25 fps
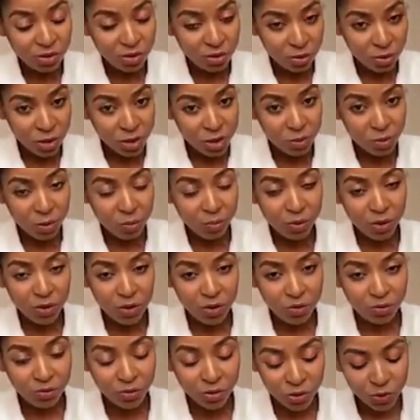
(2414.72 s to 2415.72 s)
So,
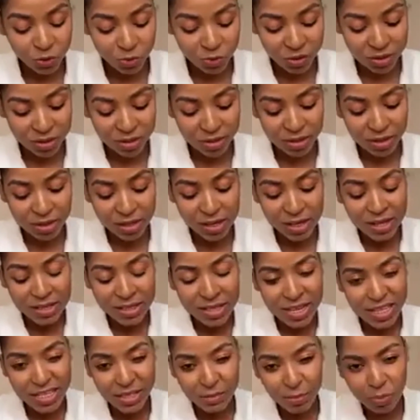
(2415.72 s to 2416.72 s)
those people you fought
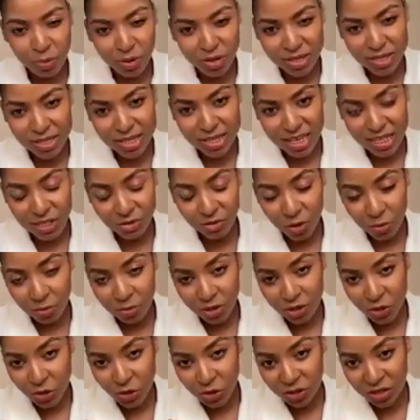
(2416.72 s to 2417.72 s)
with. The
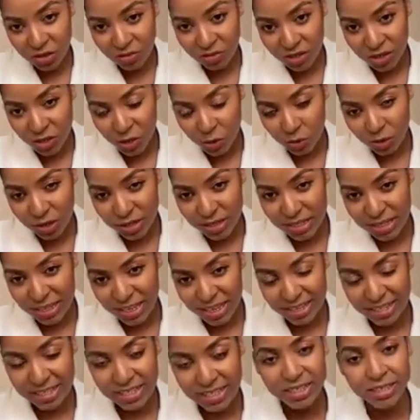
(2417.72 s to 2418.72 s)
sponsors for Miss
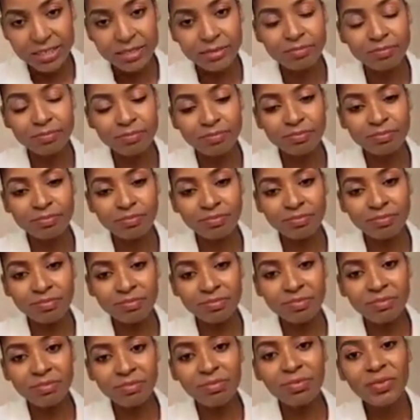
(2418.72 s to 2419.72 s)
Universe
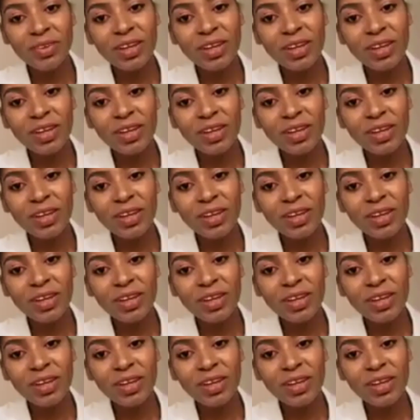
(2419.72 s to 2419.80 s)
2018.